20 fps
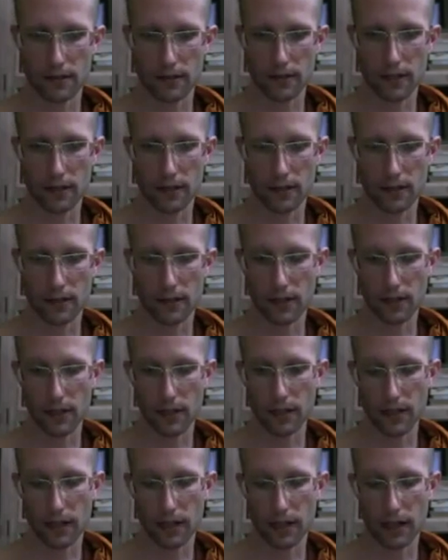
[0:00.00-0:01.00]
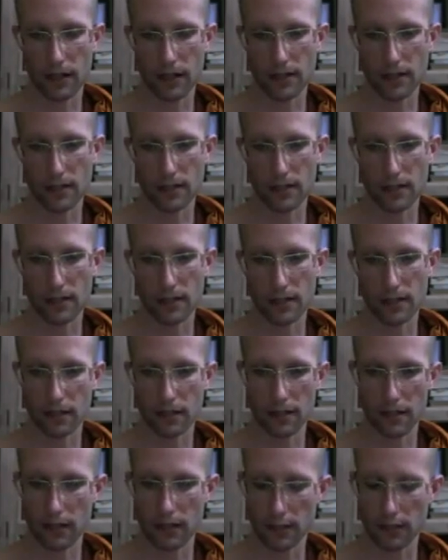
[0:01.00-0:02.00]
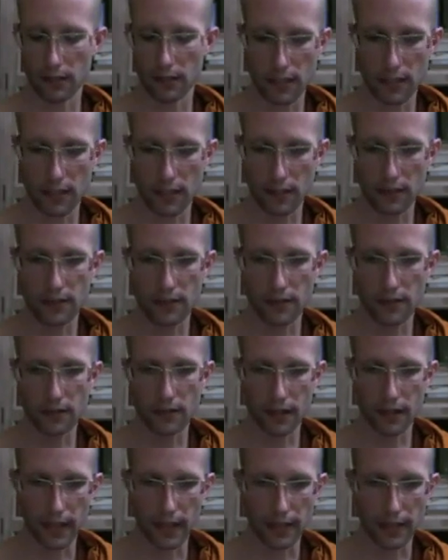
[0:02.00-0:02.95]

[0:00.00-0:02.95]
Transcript: well, no, the the arrogance and, and the conceit and so on.